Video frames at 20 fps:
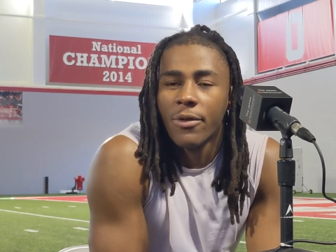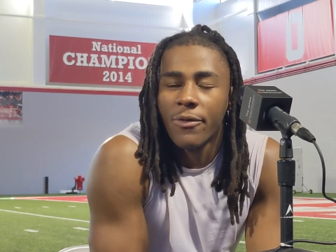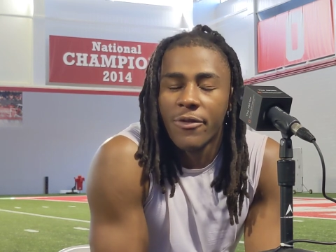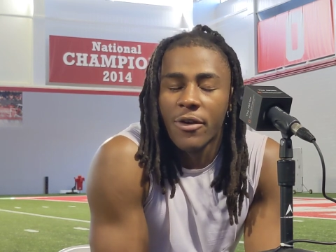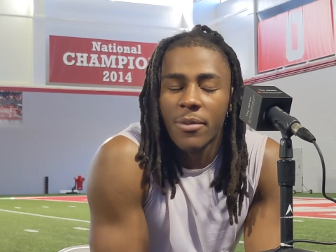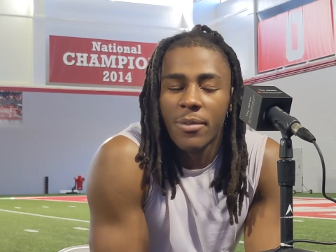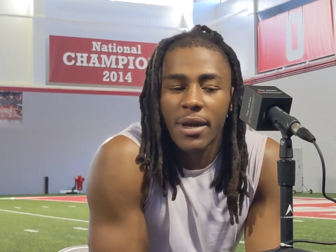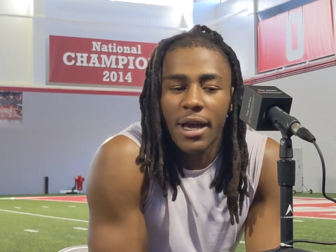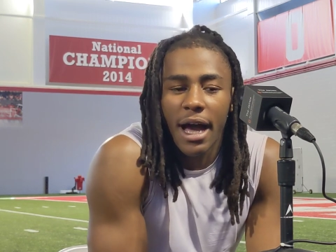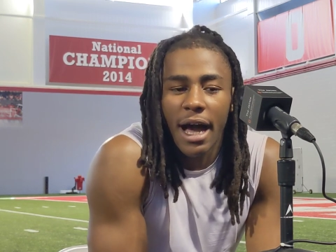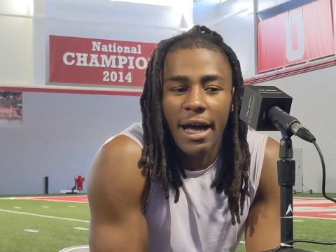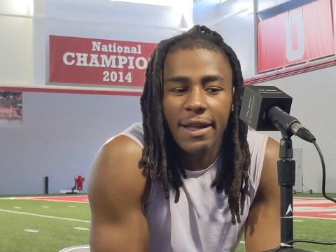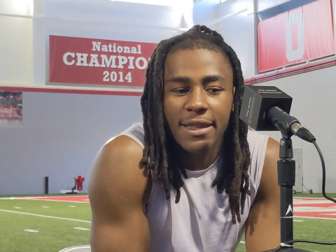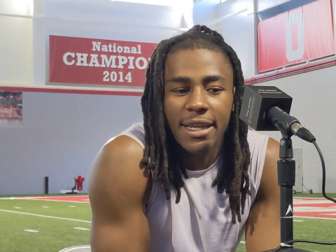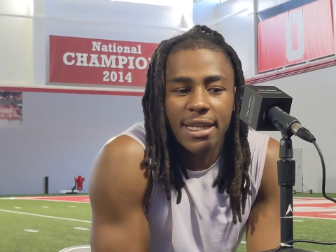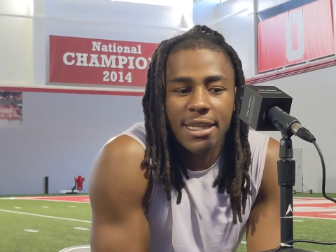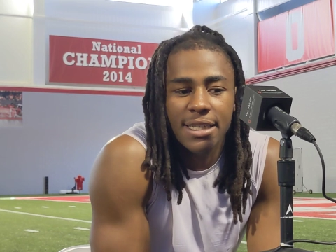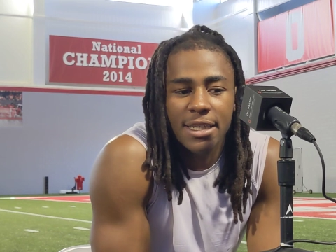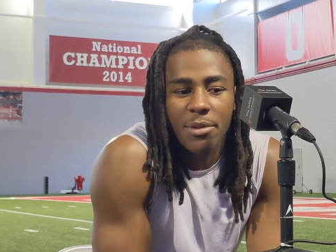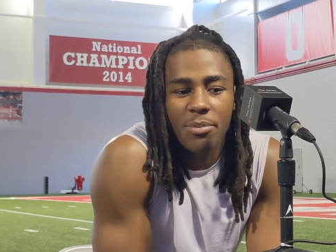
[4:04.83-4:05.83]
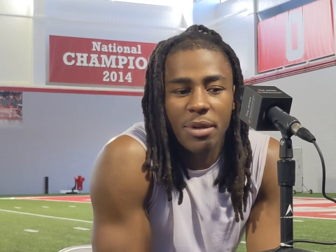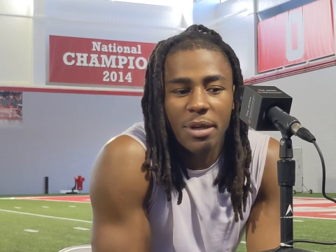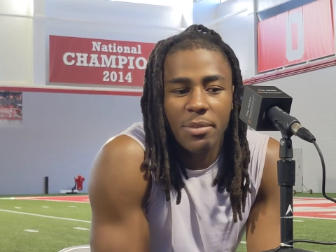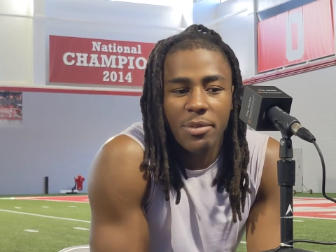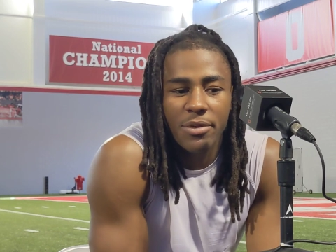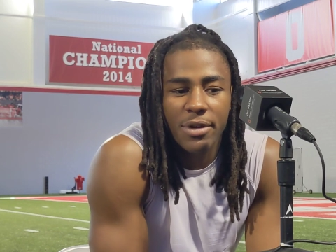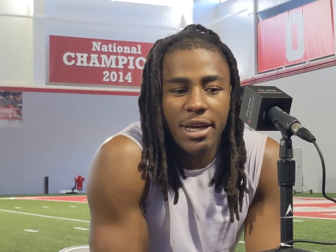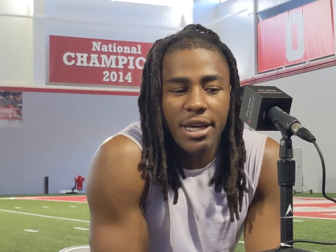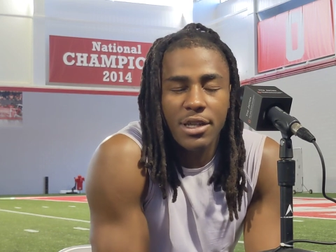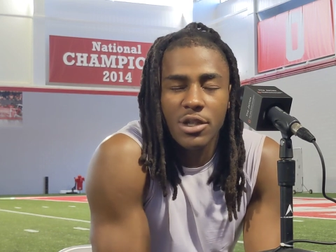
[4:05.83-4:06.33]
Feel me? I think some
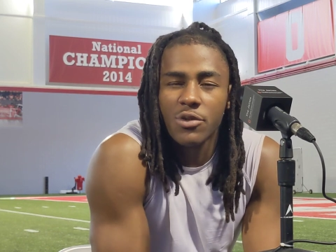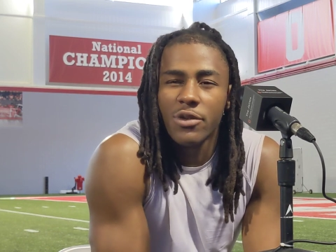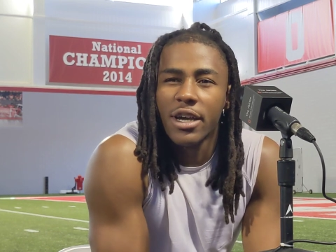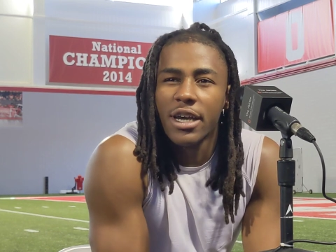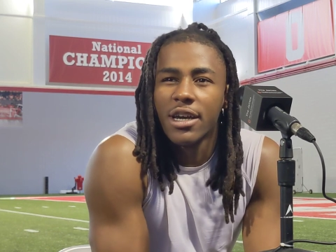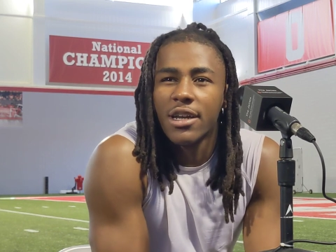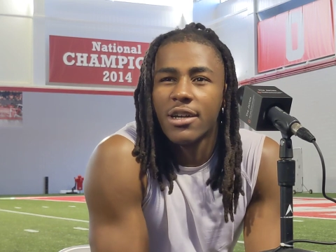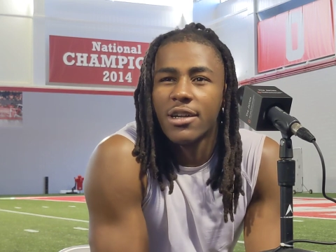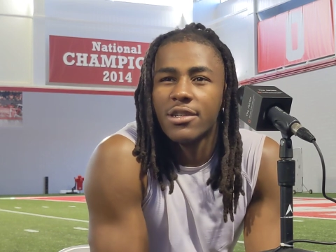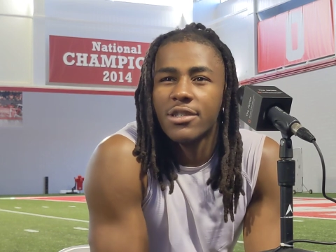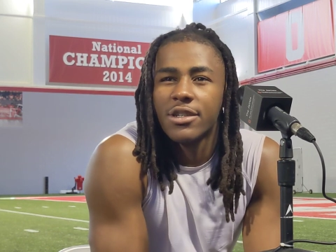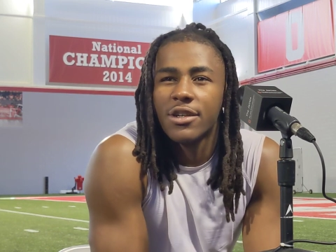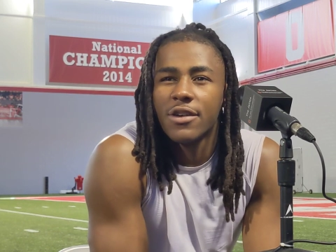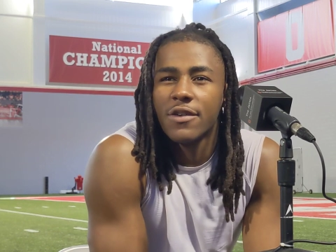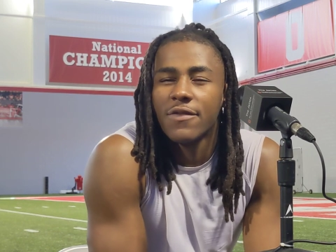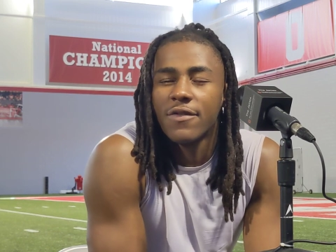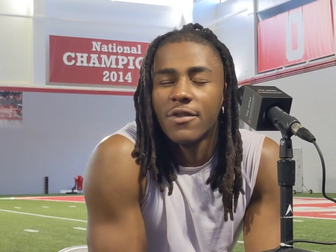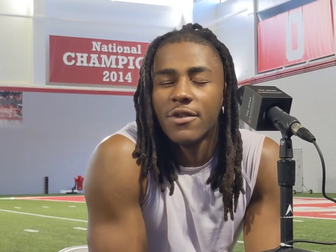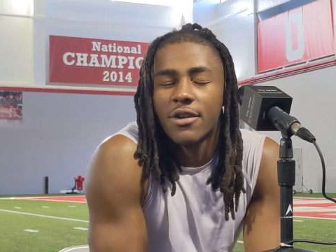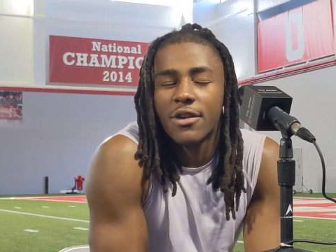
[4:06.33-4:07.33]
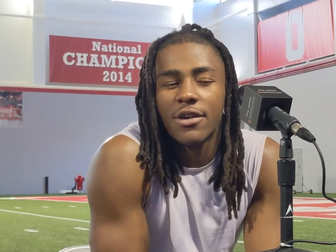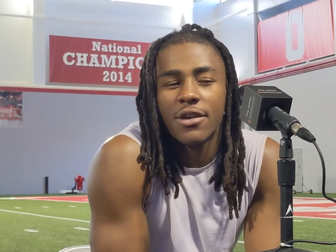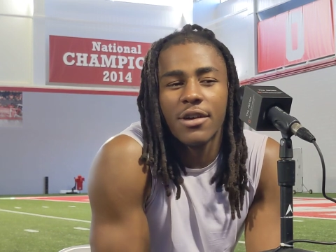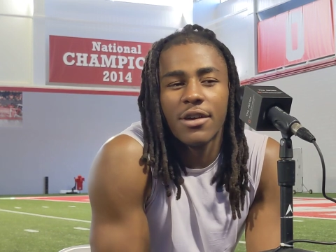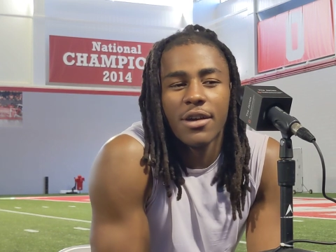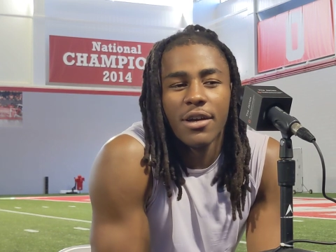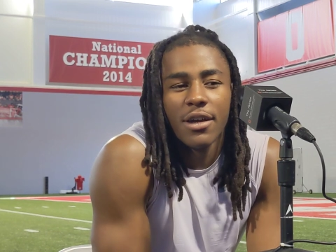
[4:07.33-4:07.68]
people get too ahead of themselves, or,